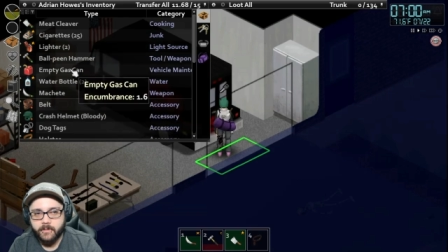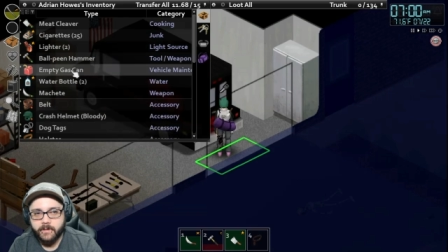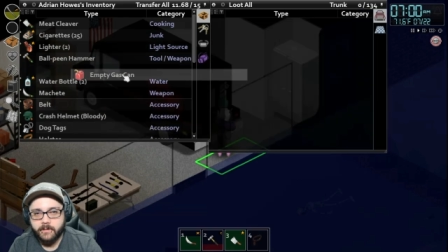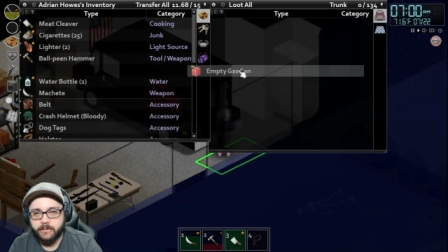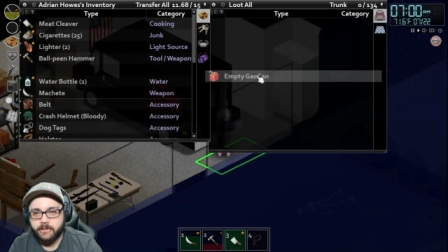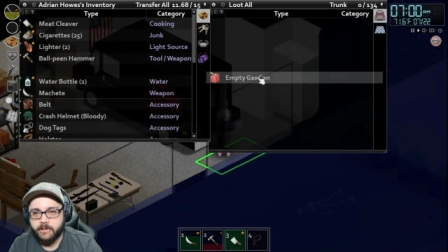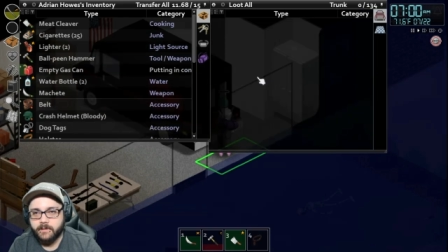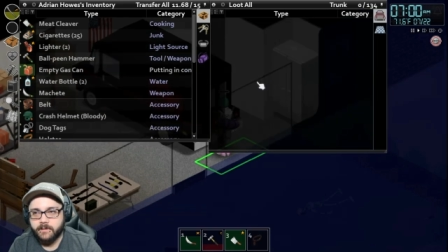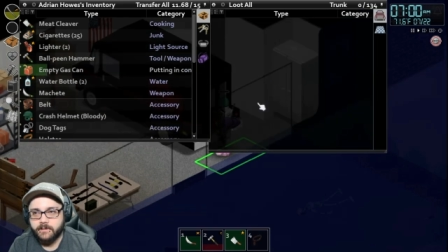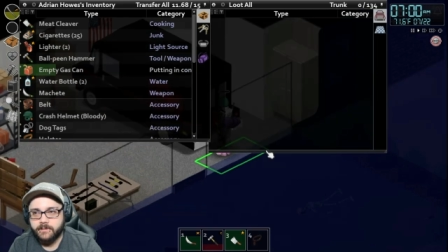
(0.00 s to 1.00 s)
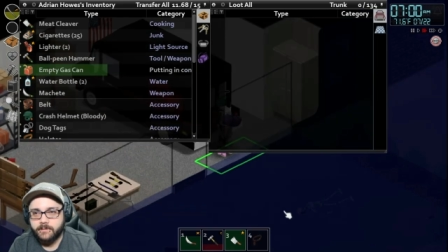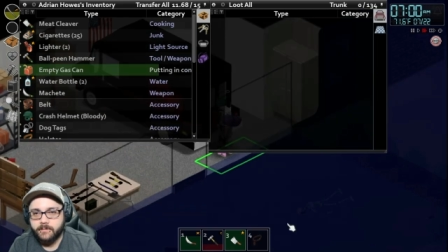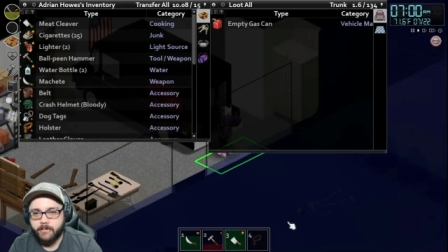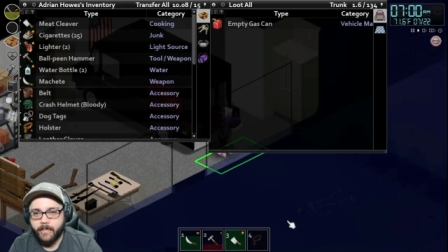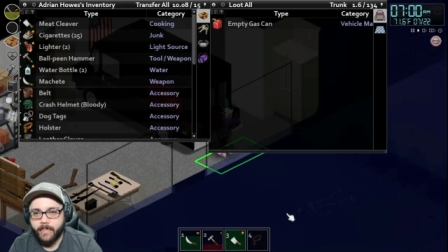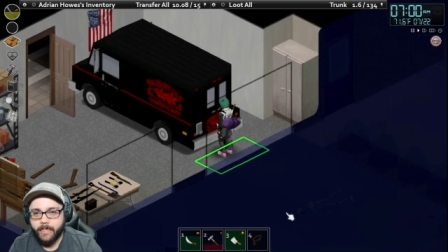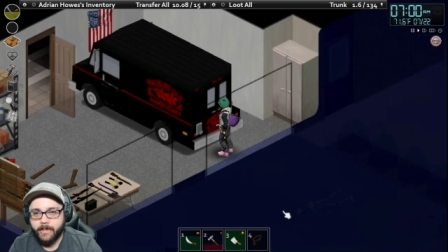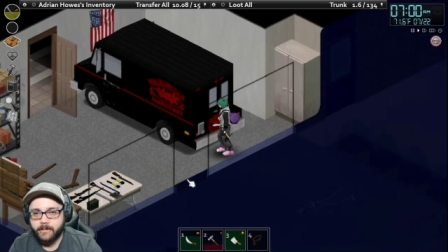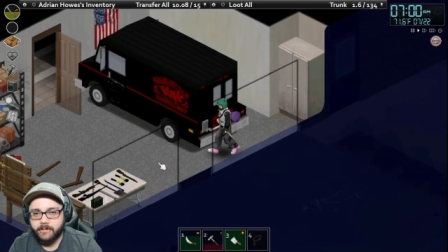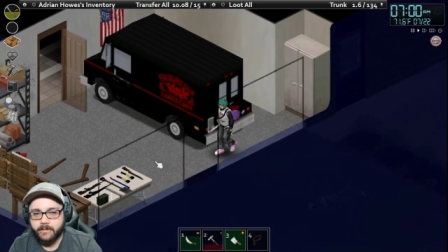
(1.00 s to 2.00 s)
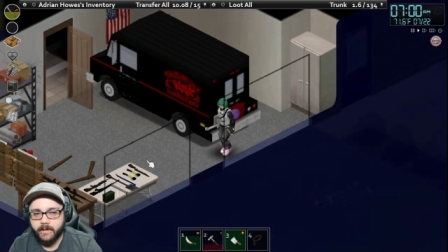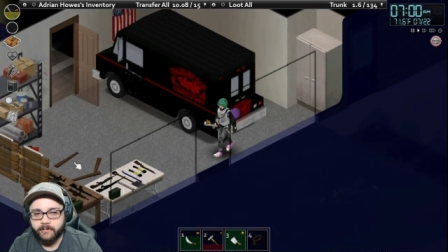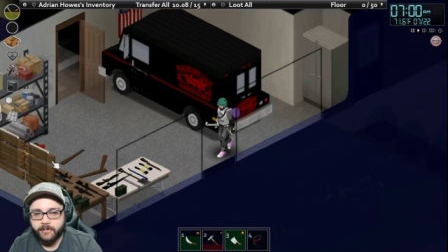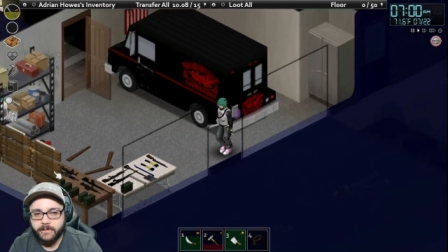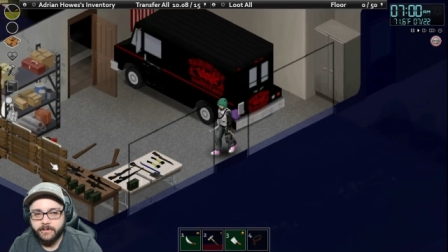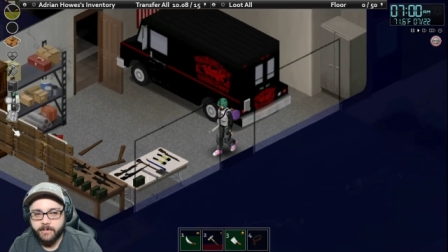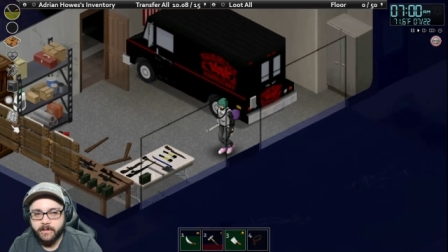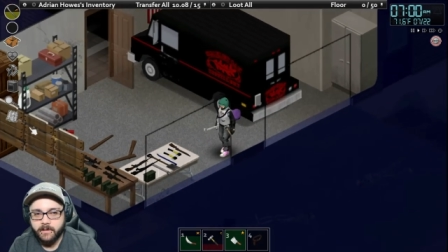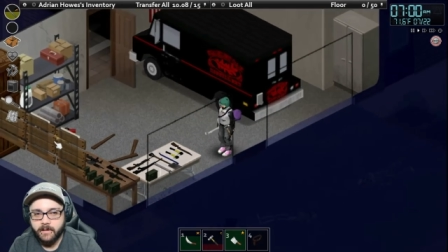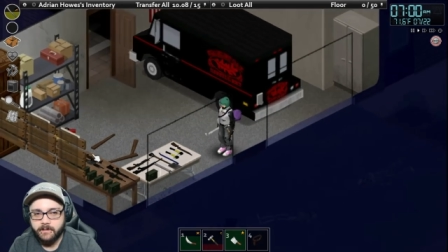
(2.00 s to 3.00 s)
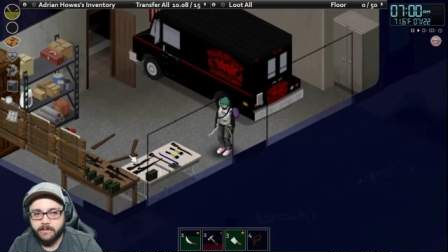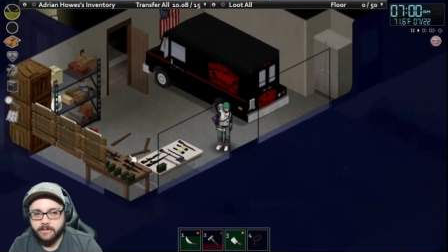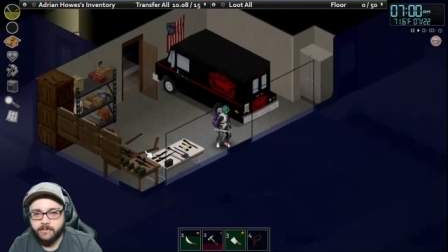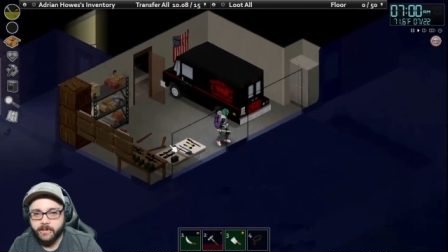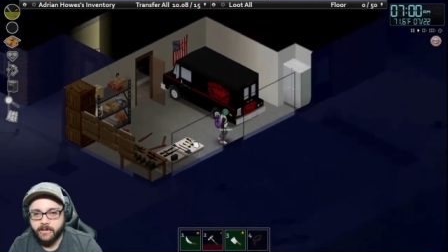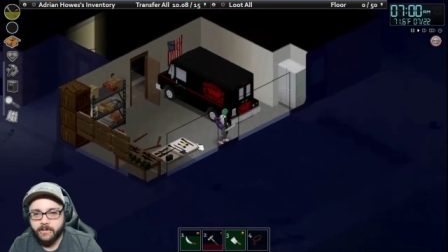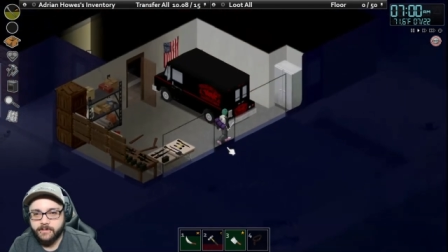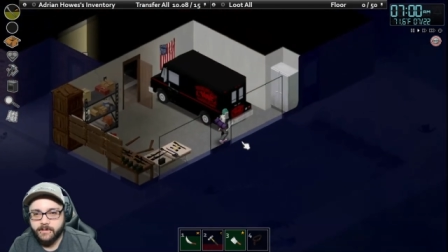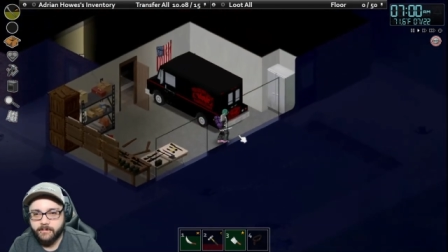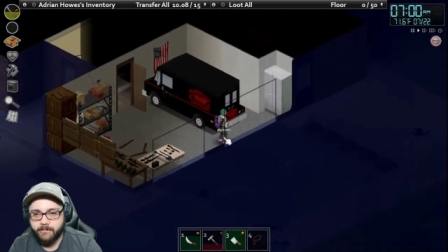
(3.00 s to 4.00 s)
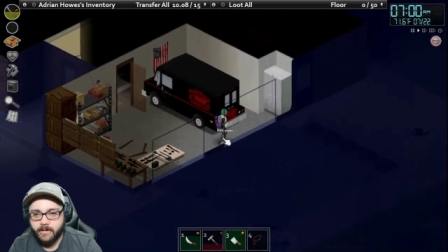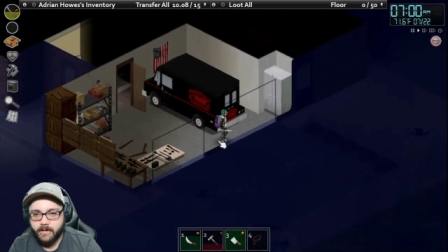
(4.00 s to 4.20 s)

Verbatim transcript: Where? There it is. Yeah, I finished barricading these windows up.